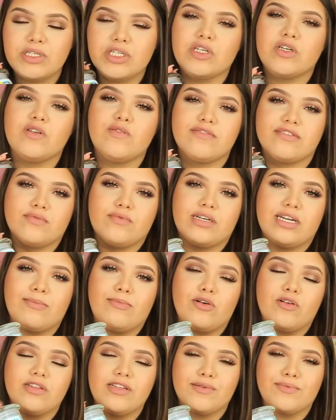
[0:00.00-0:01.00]
gonna show you is the one I'm
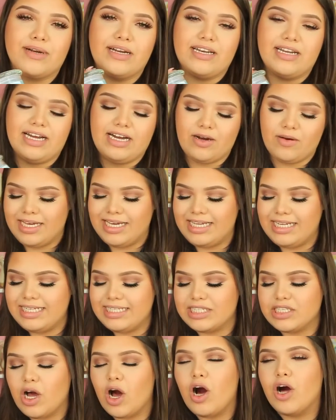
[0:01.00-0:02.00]
holding right now. It
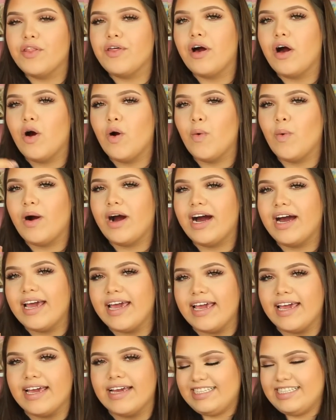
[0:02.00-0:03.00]
is called Hawaii.